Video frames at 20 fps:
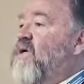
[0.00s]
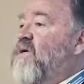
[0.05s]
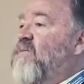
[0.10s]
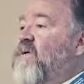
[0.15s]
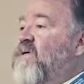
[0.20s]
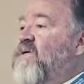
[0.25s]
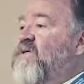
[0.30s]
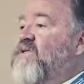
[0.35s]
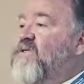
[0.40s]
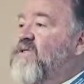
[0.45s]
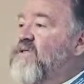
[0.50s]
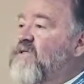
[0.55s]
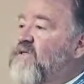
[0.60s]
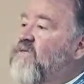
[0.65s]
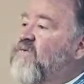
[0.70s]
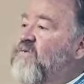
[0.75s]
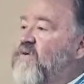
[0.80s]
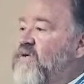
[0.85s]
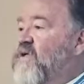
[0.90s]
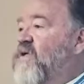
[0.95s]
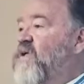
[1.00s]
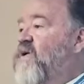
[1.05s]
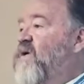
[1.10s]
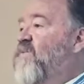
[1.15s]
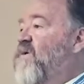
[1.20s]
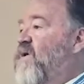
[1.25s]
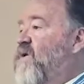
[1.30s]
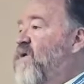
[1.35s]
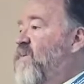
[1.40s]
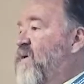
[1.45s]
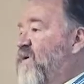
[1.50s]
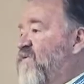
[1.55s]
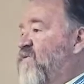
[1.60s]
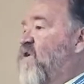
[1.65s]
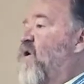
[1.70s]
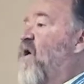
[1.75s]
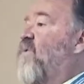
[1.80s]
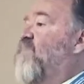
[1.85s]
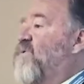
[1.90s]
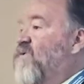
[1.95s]
because this is really the epitome of
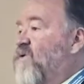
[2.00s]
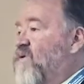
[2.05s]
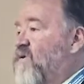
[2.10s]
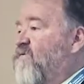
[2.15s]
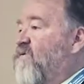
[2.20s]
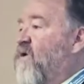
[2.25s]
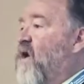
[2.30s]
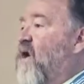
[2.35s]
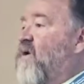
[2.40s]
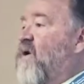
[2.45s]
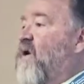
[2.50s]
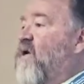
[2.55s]
the opposite of that.